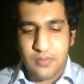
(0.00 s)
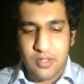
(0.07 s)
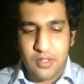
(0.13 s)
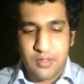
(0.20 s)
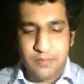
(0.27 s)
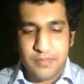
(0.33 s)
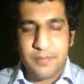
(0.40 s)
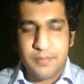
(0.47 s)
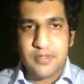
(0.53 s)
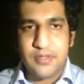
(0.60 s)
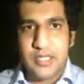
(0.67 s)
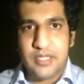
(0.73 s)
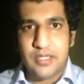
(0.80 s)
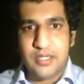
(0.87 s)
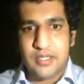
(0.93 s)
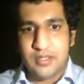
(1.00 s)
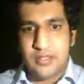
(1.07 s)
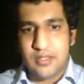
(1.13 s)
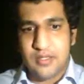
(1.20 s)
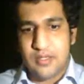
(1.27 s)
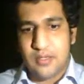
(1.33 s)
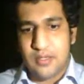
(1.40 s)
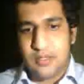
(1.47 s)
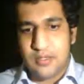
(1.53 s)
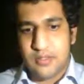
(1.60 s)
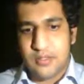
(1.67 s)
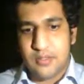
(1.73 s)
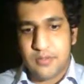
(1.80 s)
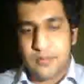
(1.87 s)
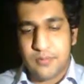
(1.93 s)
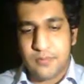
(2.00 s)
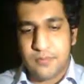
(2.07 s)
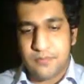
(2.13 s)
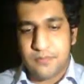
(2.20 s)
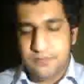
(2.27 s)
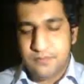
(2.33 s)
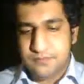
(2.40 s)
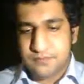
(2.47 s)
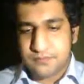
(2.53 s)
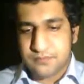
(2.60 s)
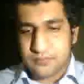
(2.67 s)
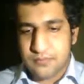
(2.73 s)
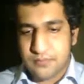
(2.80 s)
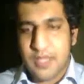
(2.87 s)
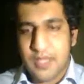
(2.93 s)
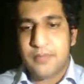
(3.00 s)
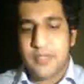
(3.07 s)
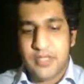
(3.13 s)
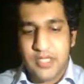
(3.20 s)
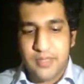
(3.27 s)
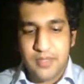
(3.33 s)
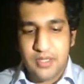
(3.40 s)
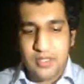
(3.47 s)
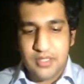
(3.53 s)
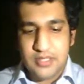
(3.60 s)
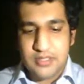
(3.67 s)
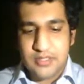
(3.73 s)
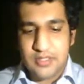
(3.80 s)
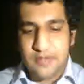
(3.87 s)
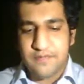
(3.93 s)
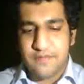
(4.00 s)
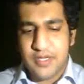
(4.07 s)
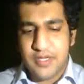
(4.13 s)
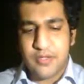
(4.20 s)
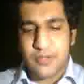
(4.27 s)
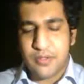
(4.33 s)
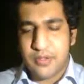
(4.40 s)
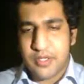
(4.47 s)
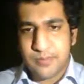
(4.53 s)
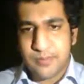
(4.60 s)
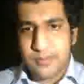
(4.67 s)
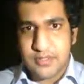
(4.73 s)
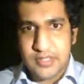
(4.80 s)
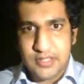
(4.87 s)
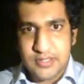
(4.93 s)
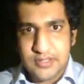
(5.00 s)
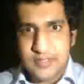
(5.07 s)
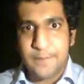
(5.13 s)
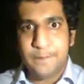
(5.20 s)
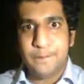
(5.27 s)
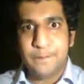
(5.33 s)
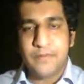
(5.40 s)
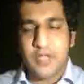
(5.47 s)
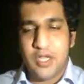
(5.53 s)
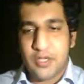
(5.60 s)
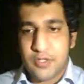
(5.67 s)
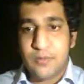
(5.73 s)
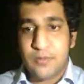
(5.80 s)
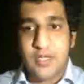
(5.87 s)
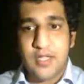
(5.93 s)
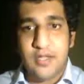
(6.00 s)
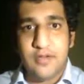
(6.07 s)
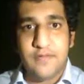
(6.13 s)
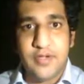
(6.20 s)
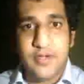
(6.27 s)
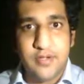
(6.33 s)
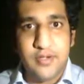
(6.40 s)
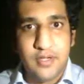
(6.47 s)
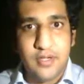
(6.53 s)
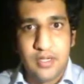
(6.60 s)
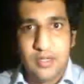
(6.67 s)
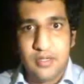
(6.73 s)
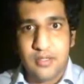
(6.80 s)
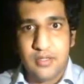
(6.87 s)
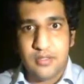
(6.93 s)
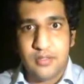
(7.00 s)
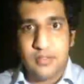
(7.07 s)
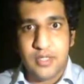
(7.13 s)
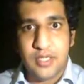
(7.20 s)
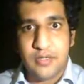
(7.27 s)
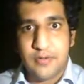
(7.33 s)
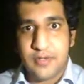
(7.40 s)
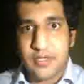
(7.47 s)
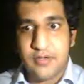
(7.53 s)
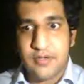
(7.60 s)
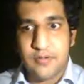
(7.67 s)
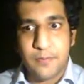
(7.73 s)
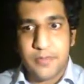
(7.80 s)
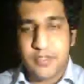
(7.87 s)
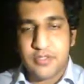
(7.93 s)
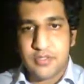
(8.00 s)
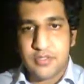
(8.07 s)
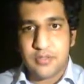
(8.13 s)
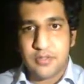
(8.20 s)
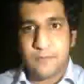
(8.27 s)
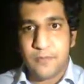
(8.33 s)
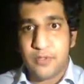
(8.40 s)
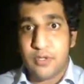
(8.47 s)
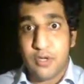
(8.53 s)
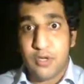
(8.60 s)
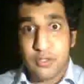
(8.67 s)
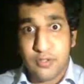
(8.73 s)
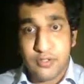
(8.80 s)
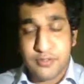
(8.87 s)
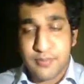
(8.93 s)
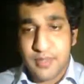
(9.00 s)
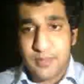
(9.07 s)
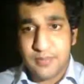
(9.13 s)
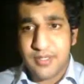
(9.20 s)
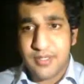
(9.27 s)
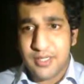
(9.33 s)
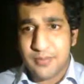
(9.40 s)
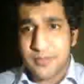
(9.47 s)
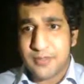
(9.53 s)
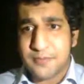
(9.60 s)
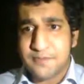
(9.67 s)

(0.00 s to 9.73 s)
people think uh, papilledema is a very chronic process. Acutely elevated intracranial pressure will not cause papilledema.